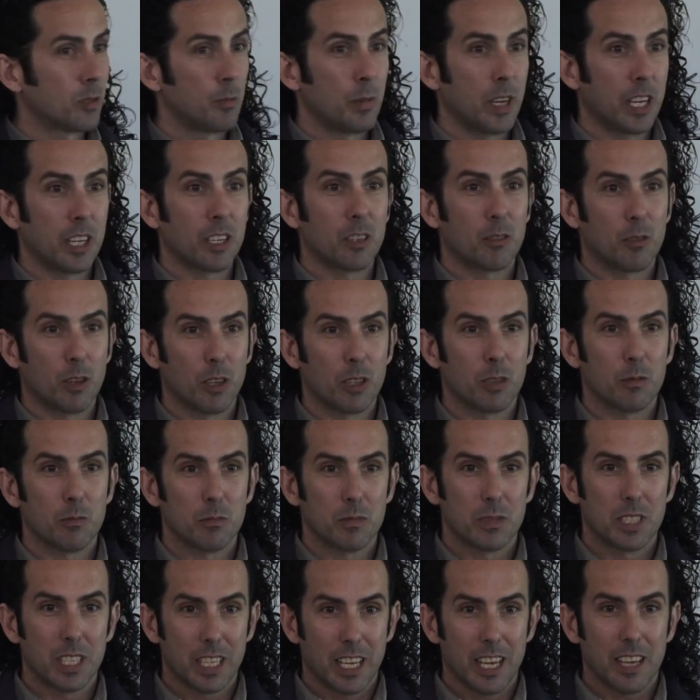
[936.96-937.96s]
be able to grow
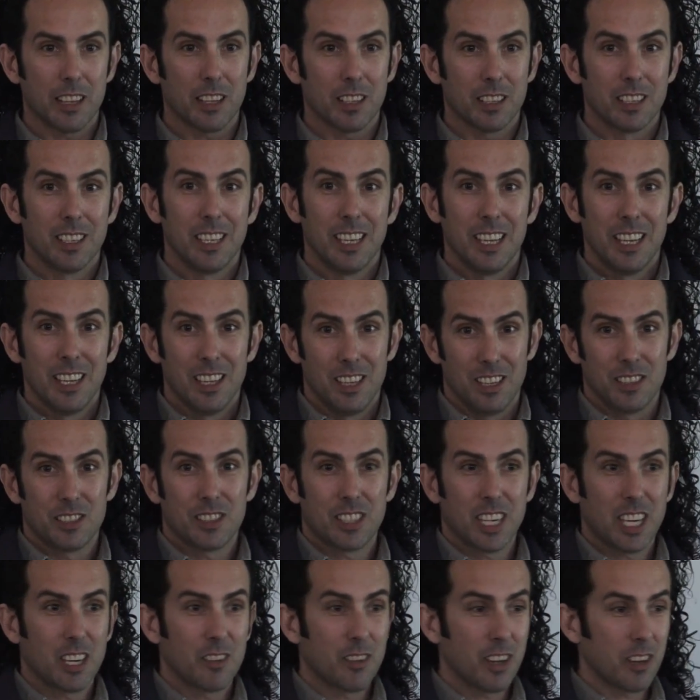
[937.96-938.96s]
them together.
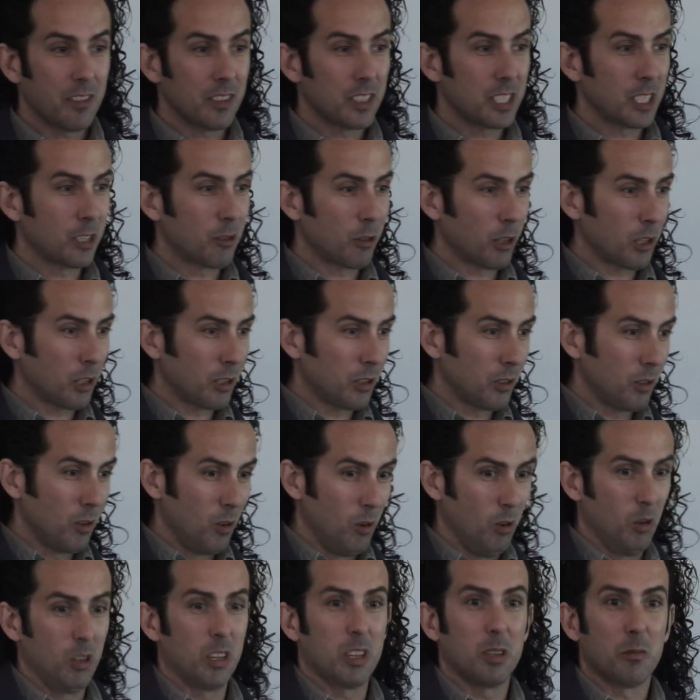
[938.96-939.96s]
Instead of having to grow
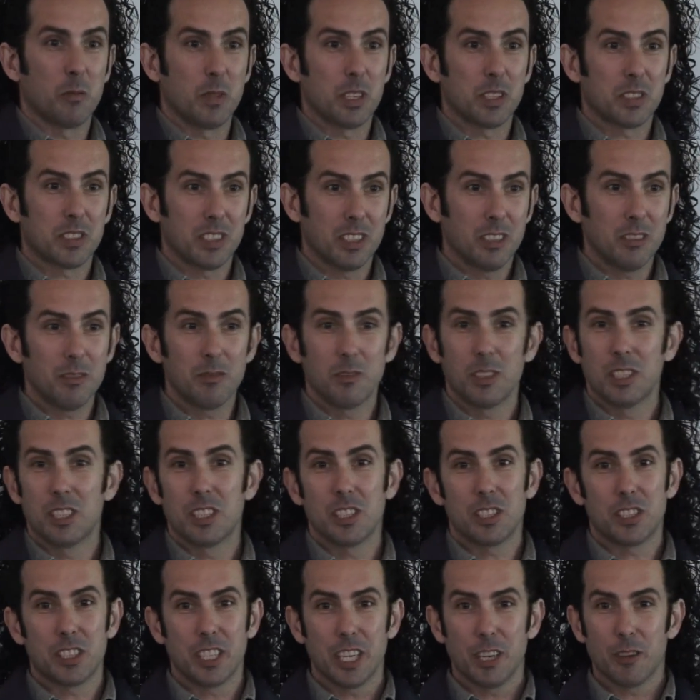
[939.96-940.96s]
all of them yourself, you're
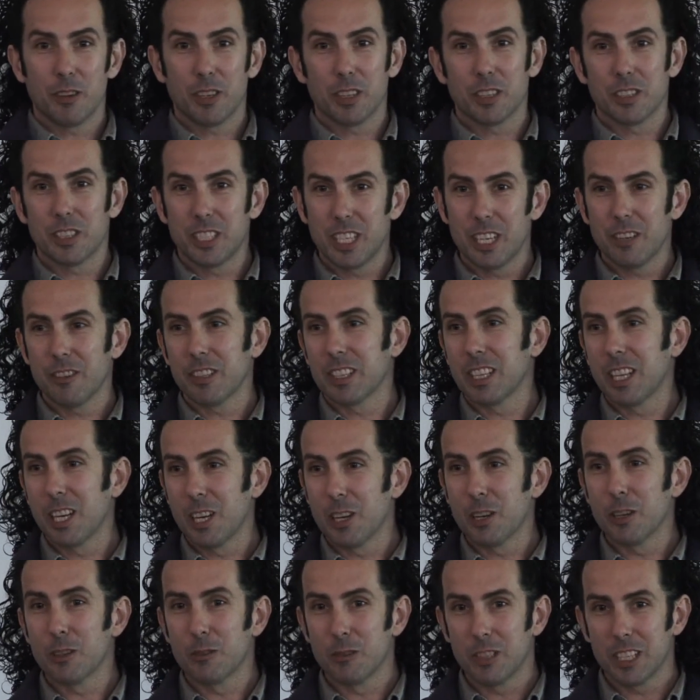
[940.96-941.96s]
just sharing the
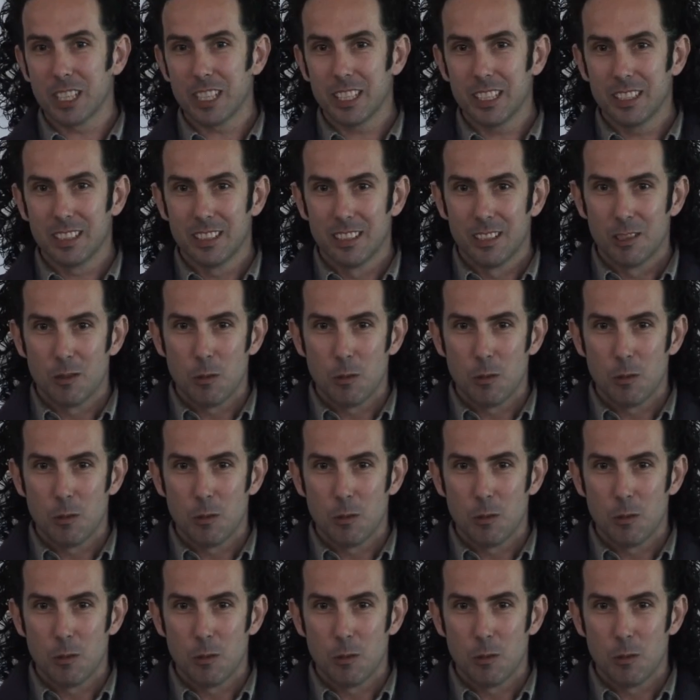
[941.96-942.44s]
load really,